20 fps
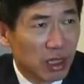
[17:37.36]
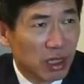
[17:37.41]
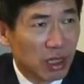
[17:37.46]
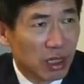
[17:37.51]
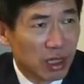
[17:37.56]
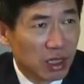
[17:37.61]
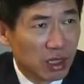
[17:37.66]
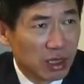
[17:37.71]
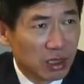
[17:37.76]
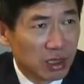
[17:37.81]

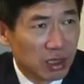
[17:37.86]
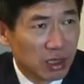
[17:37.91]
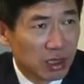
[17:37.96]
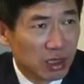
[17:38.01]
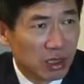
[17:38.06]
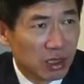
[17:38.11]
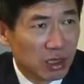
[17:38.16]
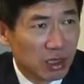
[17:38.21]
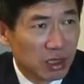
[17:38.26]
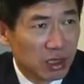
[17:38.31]
And
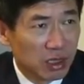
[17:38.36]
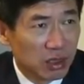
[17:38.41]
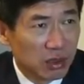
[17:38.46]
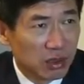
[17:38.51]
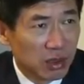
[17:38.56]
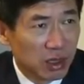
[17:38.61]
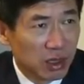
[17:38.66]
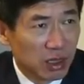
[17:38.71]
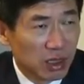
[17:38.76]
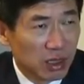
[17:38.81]

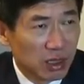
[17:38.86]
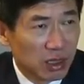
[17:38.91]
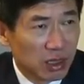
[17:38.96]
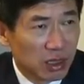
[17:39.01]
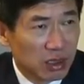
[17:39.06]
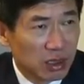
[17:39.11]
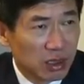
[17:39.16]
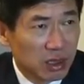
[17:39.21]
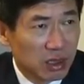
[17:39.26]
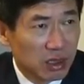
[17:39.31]

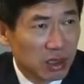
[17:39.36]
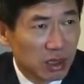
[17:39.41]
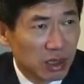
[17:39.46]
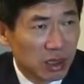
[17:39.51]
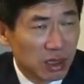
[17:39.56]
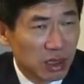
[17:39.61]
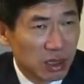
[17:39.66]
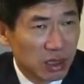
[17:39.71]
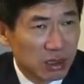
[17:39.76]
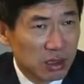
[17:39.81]
I think
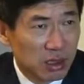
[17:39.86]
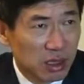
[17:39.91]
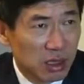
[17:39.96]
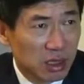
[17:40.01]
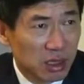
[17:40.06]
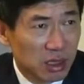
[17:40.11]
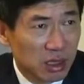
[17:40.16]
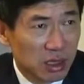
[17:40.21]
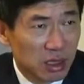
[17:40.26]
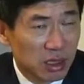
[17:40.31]
as
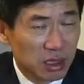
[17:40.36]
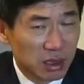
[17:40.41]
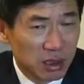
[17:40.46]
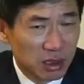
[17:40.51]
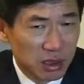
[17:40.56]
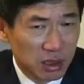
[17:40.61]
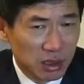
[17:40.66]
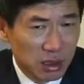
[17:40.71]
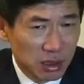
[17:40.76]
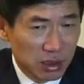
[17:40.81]
they
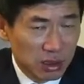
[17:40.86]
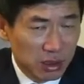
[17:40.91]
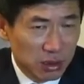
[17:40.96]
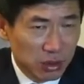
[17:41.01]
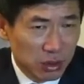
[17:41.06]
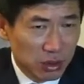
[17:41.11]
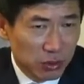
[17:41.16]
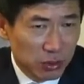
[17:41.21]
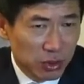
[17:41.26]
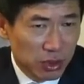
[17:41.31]

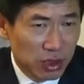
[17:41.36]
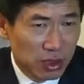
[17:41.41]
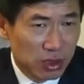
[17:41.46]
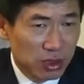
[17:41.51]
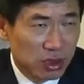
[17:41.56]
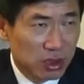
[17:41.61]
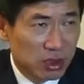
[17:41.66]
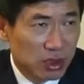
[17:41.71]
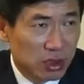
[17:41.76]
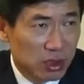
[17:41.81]
try
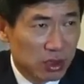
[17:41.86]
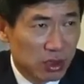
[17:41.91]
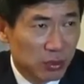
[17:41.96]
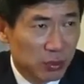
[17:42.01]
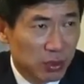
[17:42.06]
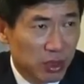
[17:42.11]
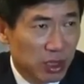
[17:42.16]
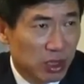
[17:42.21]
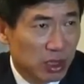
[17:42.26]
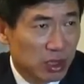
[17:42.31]
this,
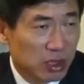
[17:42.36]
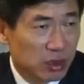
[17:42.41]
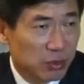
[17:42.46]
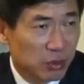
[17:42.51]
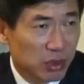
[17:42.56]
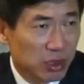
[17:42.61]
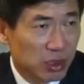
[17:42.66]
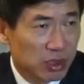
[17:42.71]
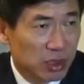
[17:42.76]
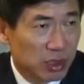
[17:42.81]
pilot
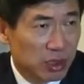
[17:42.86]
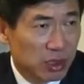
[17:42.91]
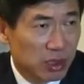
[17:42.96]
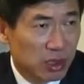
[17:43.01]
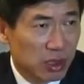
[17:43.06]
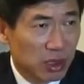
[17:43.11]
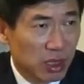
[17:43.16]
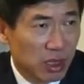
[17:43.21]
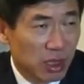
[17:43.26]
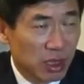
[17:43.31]

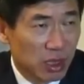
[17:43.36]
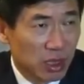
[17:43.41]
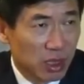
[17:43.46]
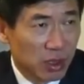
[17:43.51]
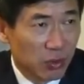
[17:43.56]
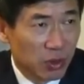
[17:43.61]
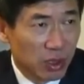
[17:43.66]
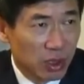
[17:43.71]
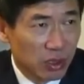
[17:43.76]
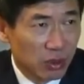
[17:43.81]
project,
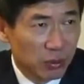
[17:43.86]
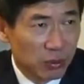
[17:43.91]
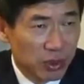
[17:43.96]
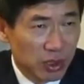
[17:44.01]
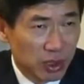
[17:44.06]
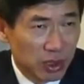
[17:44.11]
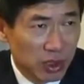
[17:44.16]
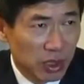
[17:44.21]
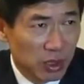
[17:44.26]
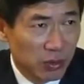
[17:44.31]
we hope
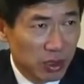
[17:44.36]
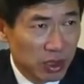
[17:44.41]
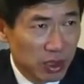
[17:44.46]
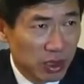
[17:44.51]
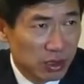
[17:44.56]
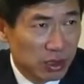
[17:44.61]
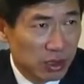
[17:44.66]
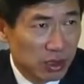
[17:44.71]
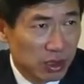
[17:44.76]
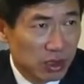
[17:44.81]
that our
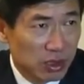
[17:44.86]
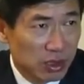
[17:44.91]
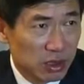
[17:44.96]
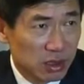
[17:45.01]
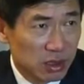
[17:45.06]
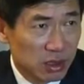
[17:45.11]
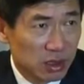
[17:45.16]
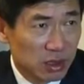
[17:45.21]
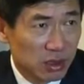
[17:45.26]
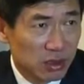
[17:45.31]

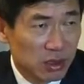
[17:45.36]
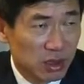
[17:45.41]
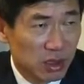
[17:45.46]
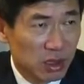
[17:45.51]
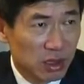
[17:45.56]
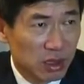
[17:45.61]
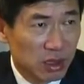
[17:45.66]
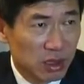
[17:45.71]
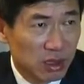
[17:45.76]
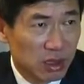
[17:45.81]
concerns,
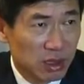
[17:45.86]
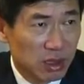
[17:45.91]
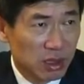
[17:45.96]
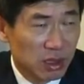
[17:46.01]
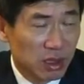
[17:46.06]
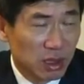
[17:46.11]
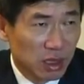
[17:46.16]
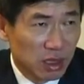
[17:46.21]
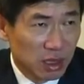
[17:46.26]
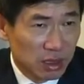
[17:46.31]
and
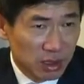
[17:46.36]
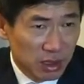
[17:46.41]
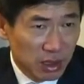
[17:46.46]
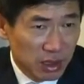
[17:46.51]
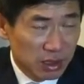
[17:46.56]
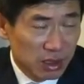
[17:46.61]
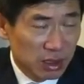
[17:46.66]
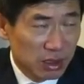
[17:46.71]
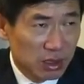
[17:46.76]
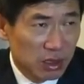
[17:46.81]
the
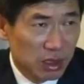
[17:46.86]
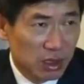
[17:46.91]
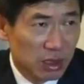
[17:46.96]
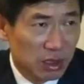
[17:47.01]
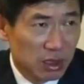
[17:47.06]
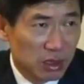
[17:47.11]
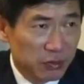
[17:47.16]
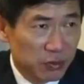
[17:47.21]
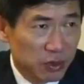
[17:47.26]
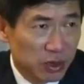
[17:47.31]
lessons
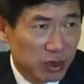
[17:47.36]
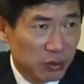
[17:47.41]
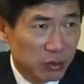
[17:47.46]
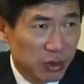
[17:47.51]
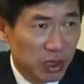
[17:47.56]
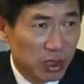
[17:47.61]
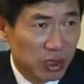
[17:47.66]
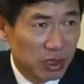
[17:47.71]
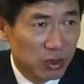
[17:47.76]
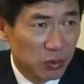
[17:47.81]
learned from the
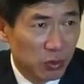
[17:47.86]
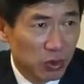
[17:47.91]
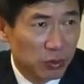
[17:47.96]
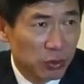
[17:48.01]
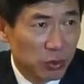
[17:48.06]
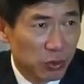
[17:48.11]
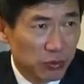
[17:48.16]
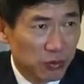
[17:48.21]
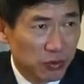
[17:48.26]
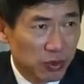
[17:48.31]
pilot will
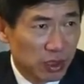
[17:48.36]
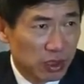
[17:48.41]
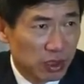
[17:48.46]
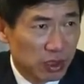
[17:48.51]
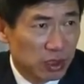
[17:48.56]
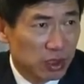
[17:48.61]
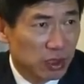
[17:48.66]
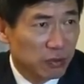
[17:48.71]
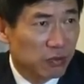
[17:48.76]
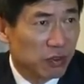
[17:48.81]
be
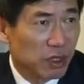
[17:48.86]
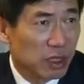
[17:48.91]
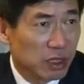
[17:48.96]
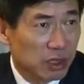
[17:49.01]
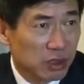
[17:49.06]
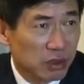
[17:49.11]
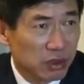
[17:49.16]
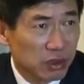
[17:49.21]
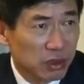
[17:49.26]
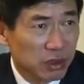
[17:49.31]
reflected in the
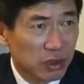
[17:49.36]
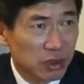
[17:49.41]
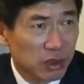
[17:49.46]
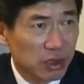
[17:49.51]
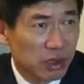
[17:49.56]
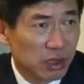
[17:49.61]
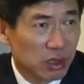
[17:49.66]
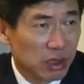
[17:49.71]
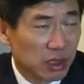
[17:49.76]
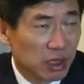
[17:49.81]

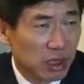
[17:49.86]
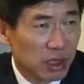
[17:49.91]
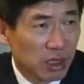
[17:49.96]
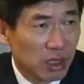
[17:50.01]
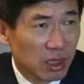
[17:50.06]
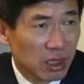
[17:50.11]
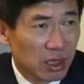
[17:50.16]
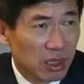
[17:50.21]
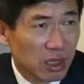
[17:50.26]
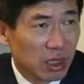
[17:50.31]
final
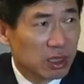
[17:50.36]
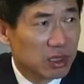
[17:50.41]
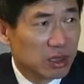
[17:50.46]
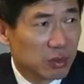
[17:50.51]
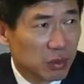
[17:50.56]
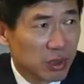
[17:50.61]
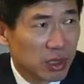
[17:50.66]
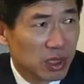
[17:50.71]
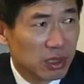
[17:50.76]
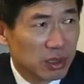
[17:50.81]

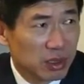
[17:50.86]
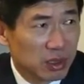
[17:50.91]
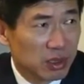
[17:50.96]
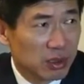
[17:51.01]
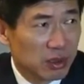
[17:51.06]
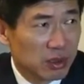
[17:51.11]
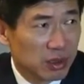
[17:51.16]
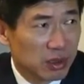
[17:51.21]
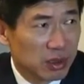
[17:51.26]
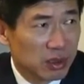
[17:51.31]
action plan.
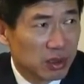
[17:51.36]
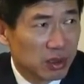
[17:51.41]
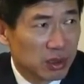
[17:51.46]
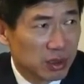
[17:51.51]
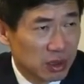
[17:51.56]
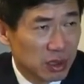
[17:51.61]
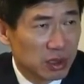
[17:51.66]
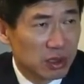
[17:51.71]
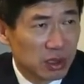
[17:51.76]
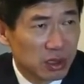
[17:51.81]
So
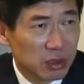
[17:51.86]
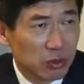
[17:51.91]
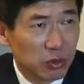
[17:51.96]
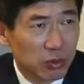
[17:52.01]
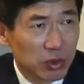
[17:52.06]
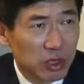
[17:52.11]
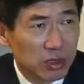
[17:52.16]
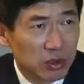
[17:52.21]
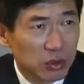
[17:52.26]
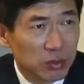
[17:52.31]
this
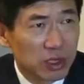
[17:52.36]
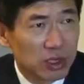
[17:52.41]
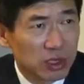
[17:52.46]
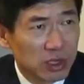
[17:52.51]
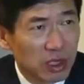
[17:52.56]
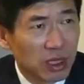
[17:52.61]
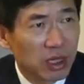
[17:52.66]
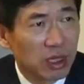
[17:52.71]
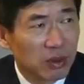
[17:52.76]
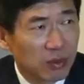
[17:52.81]
remains to be
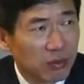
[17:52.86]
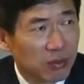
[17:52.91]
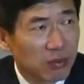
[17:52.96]
seen.